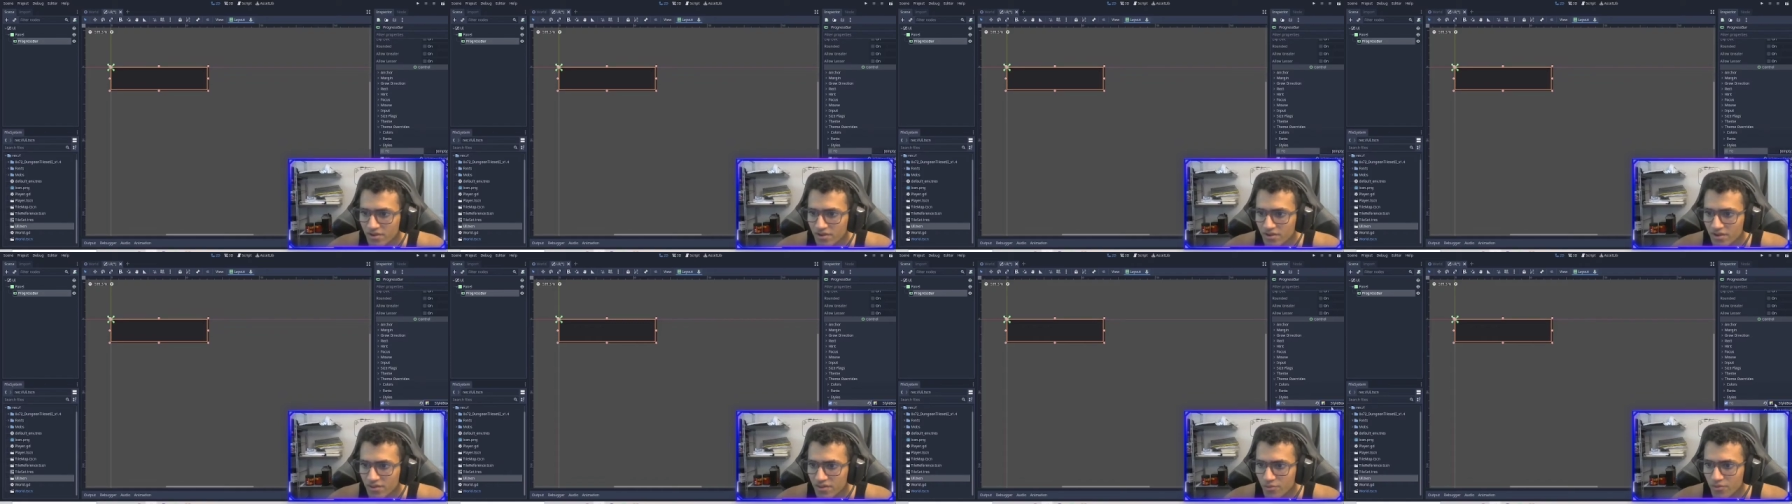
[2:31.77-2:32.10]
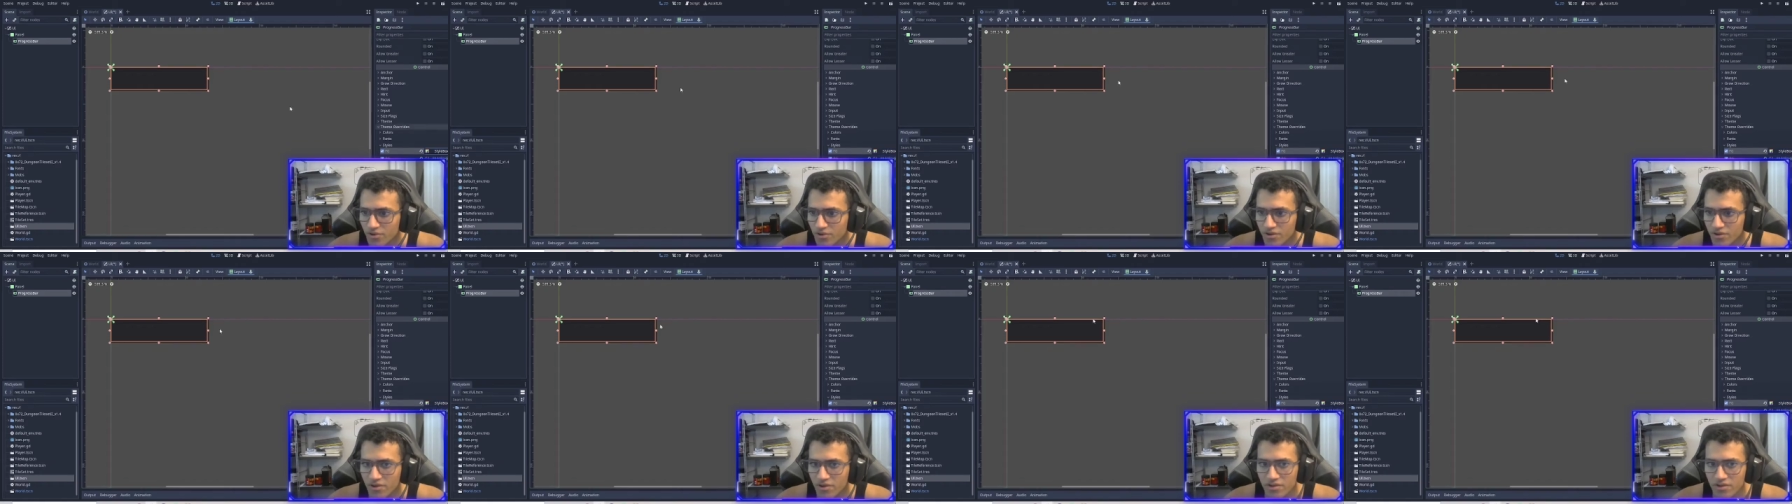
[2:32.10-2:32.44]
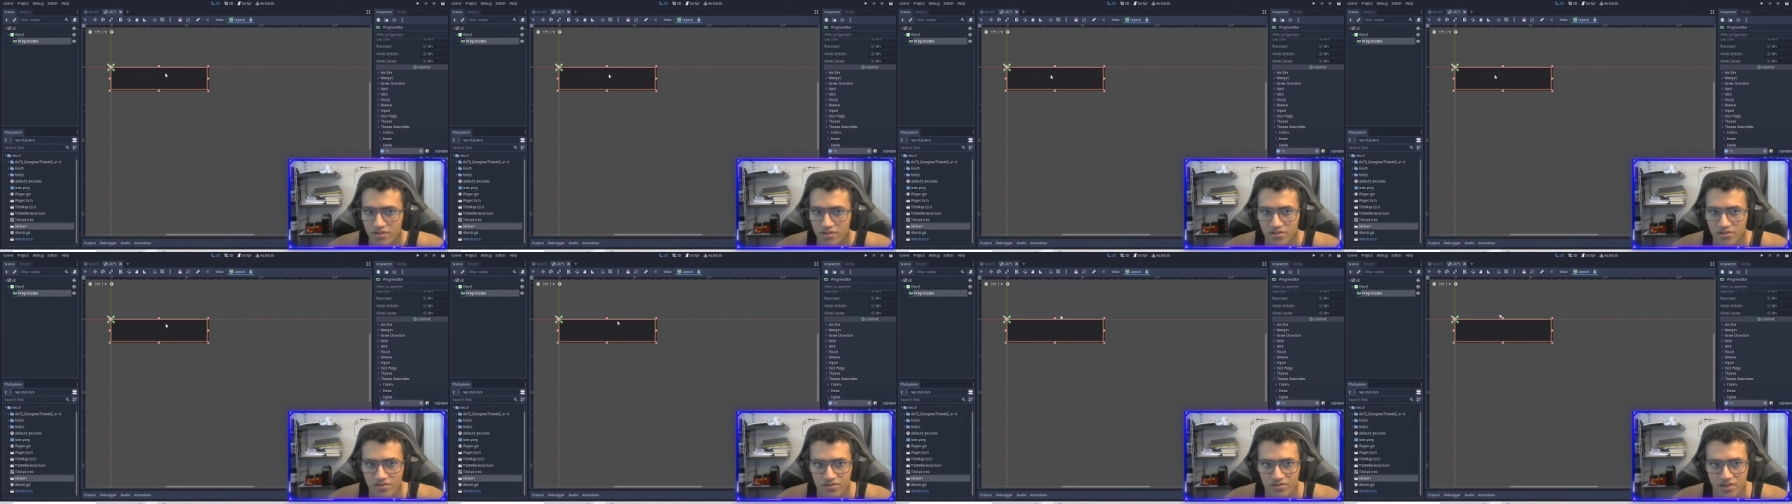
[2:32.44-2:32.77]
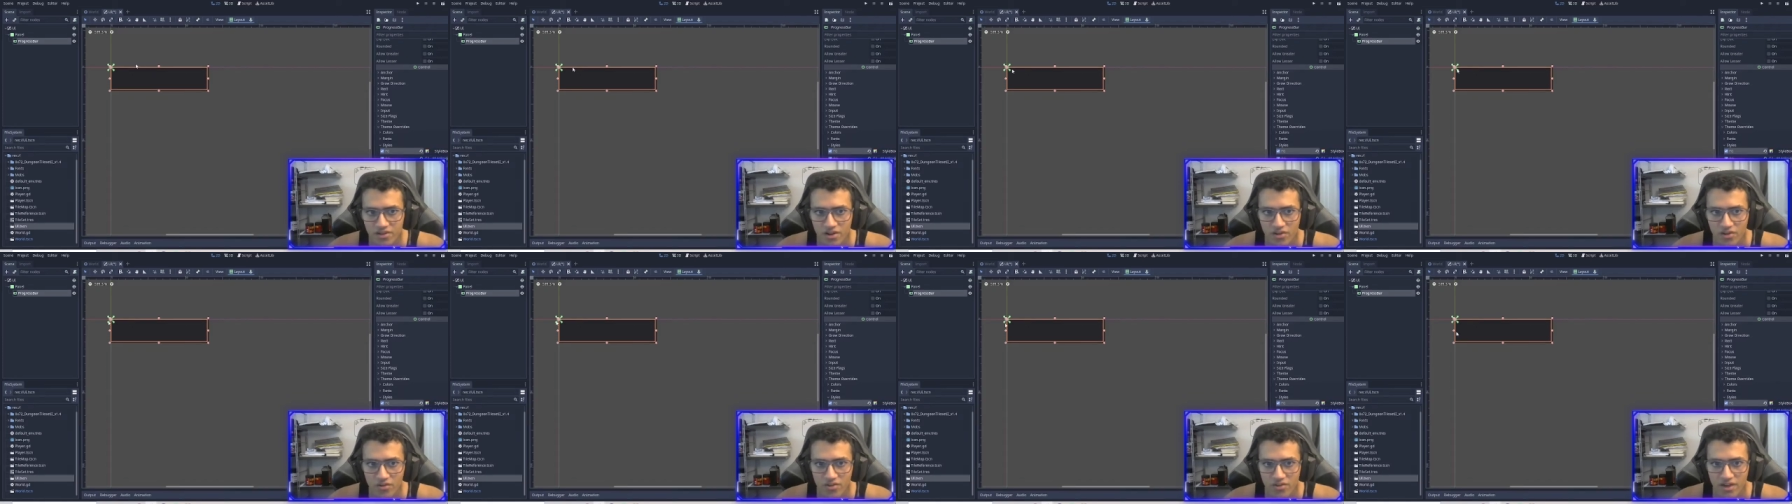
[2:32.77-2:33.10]
And then we're going to
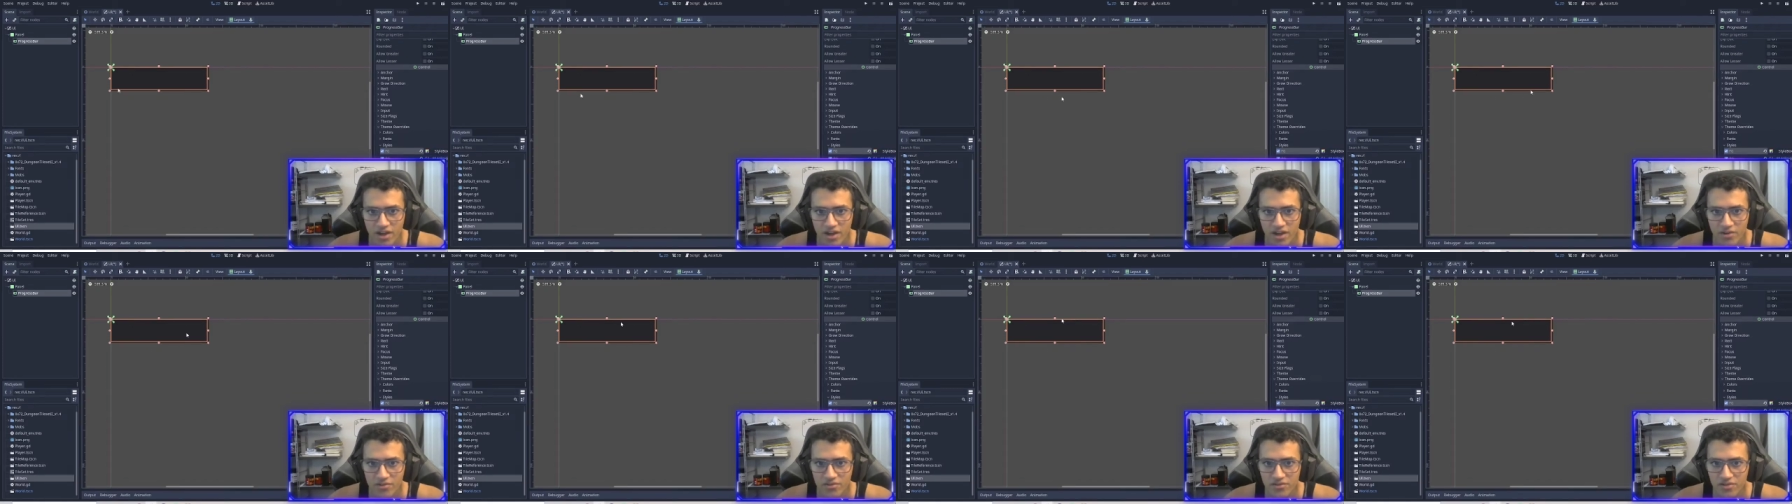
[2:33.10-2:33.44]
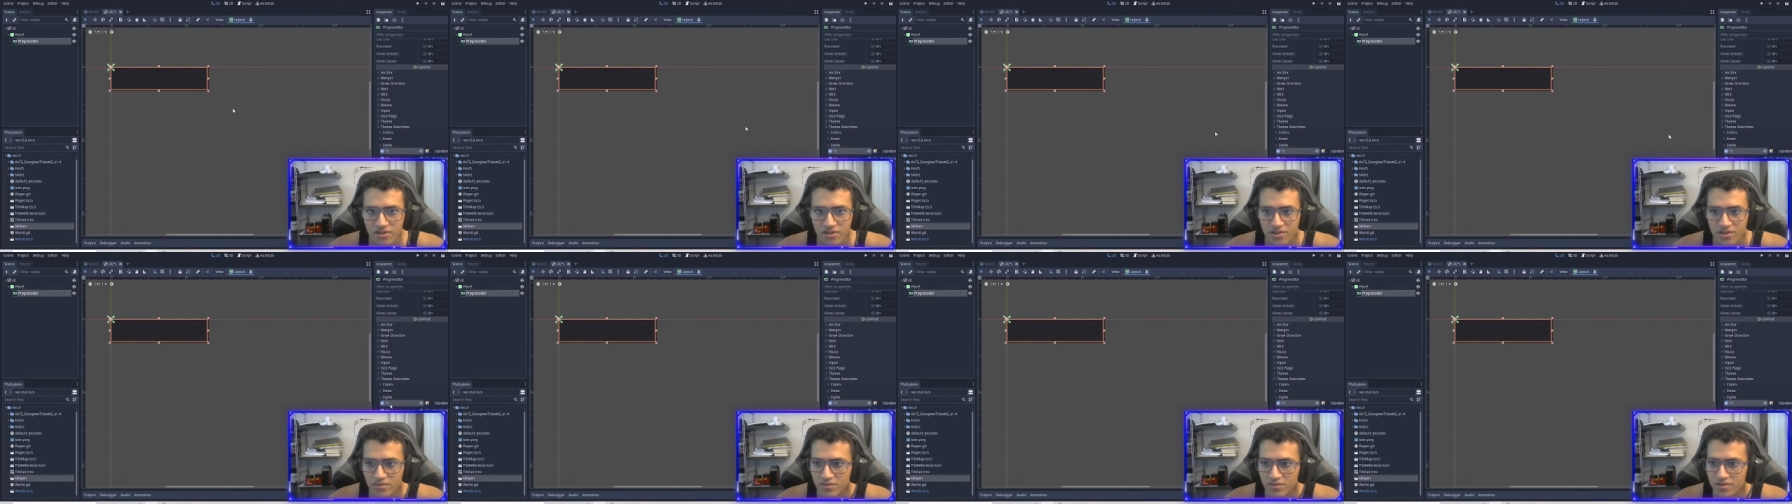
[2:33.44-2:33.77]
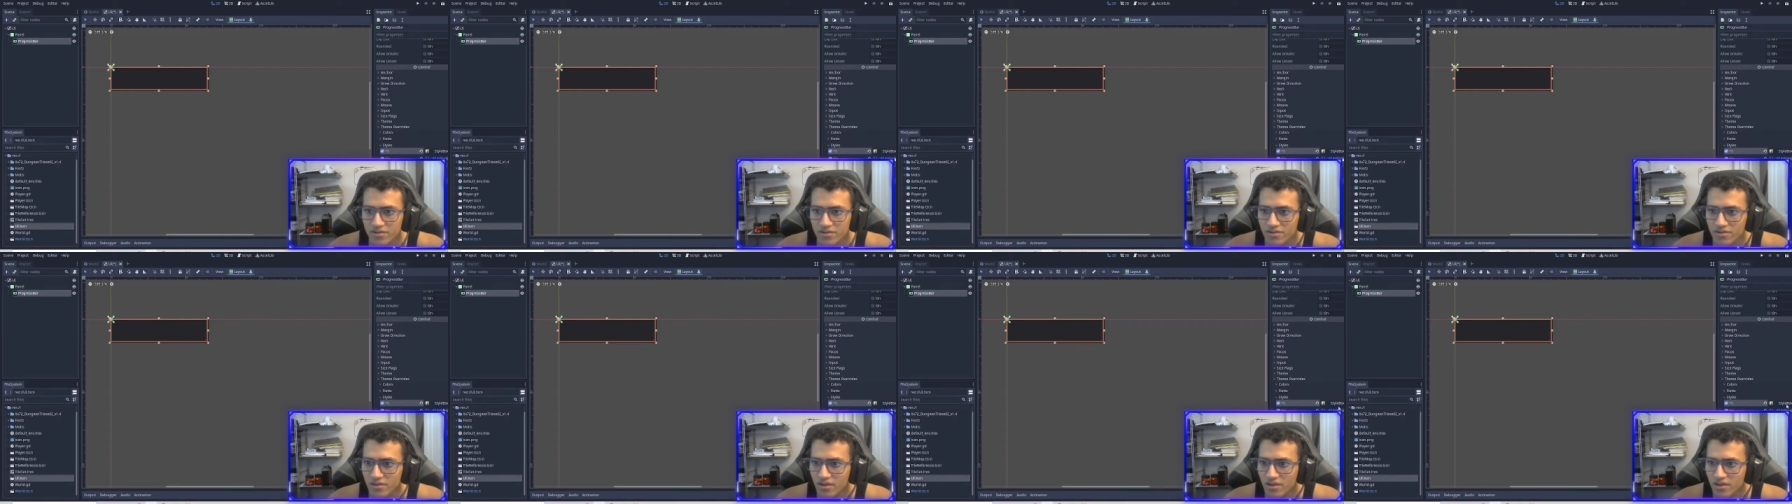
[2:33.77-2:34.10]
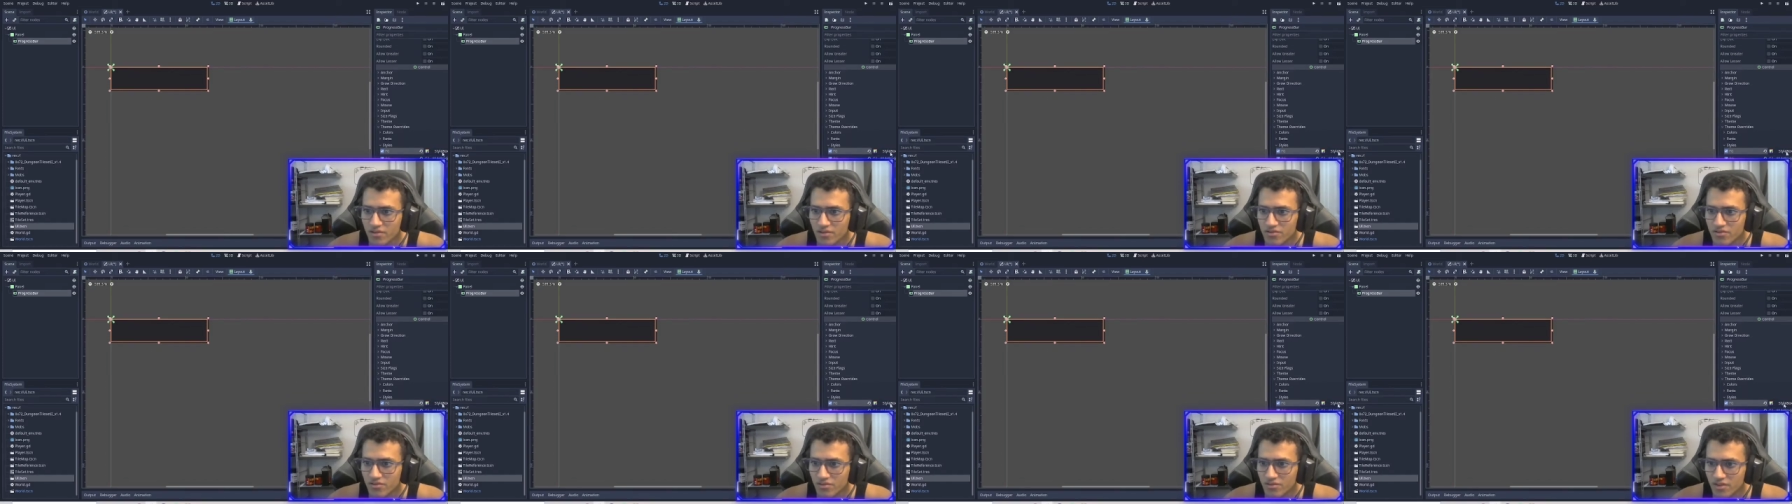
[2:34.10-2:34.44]
style the outside of it.
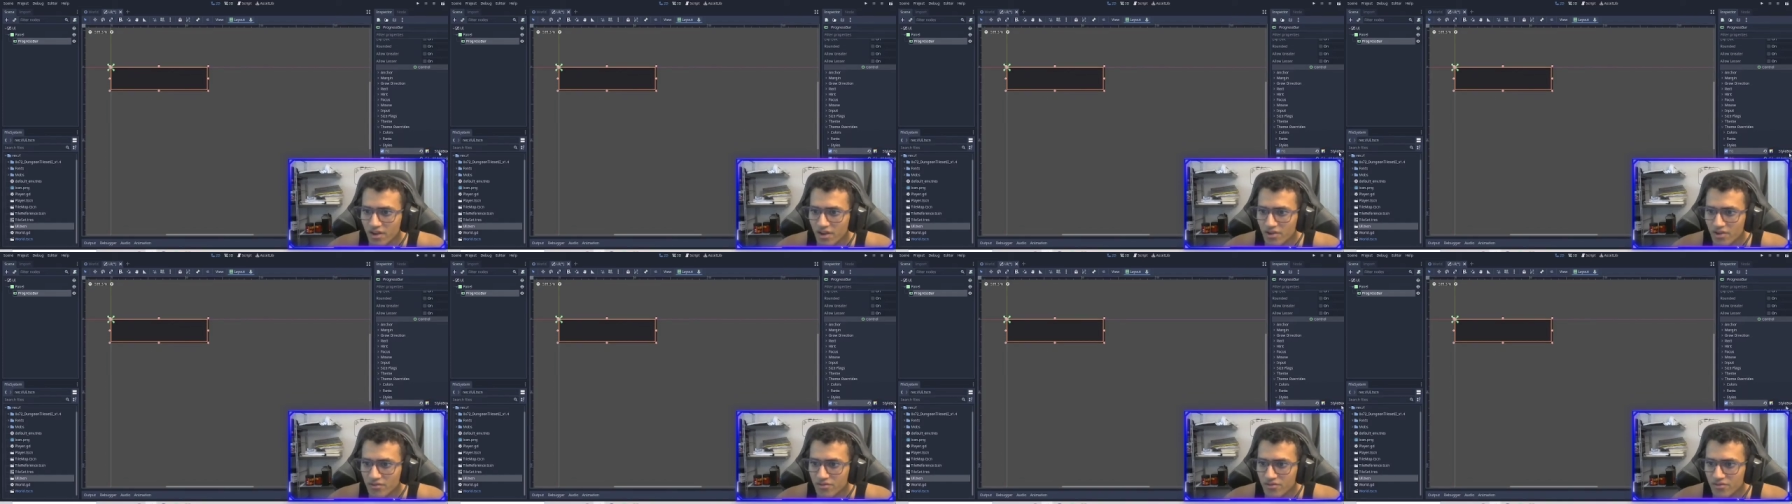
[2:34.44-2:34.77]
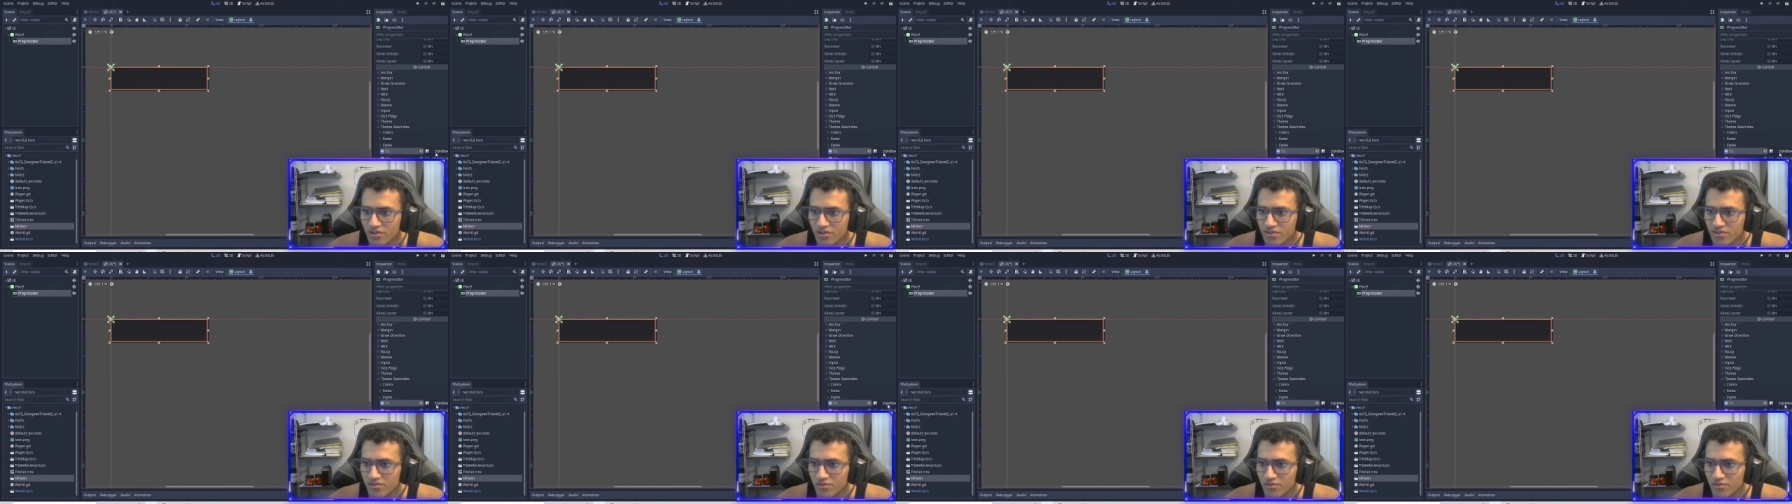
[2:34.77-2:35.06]
The outside